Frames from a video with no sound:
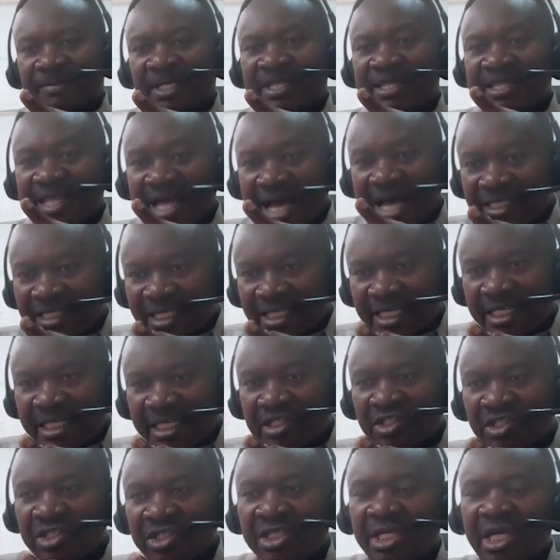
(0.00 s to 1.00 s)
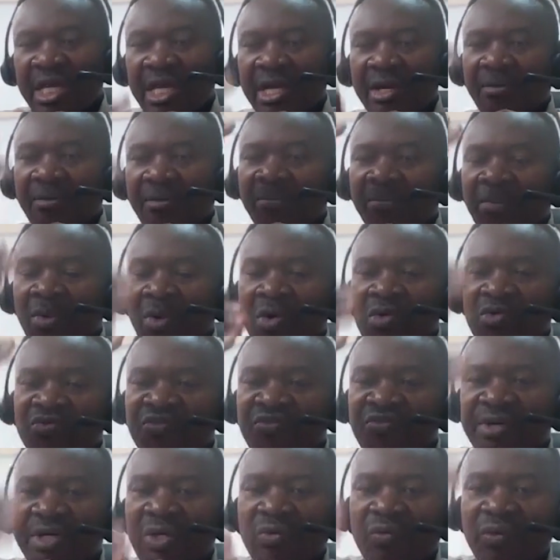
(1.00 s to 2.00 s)
That is more
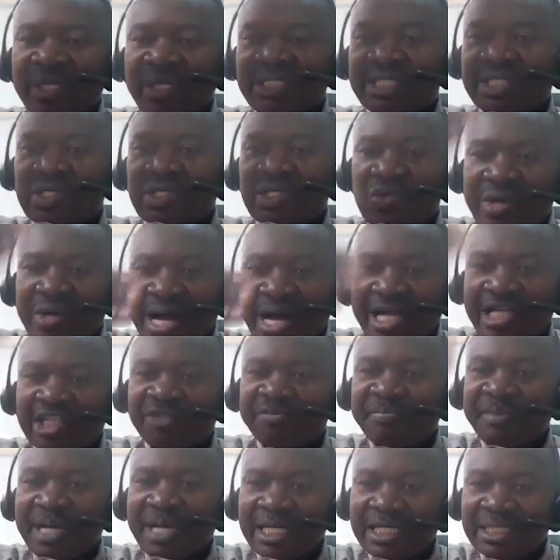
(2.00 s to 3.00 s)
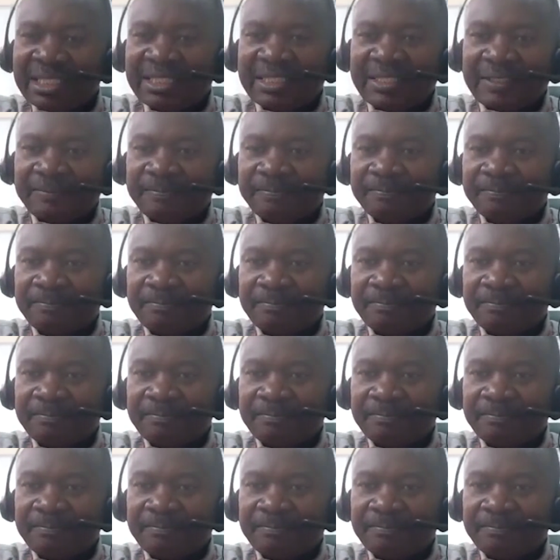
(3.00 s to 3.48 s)
frequent dry spells.